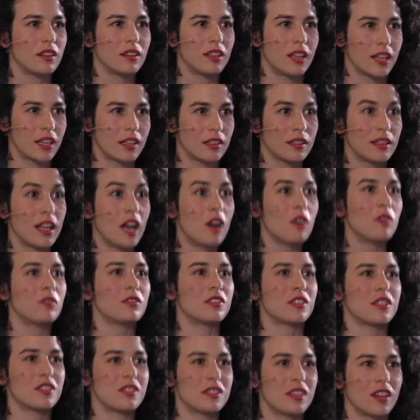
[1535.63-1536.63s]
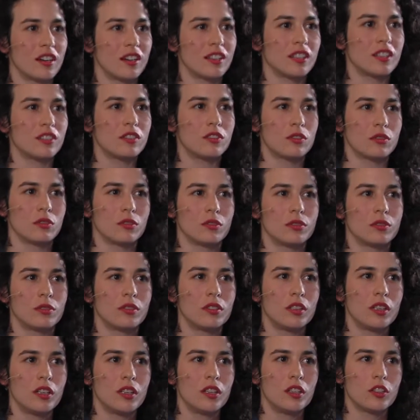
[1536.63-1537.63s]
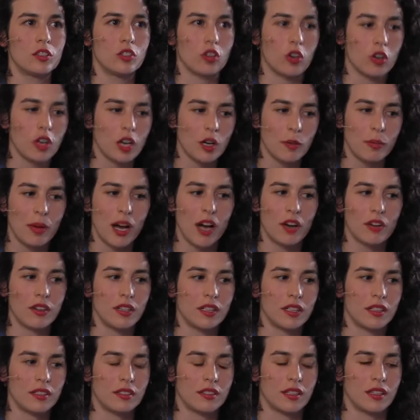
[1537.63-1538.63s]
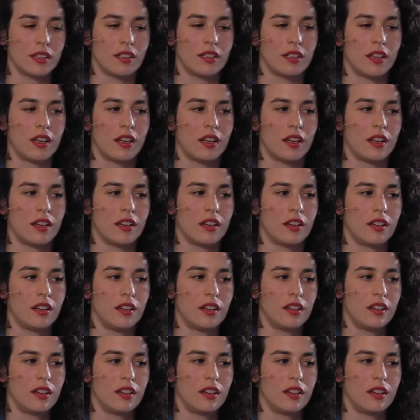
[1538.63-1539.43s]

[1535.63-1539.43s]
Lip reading: like now they're starting to talk about it, and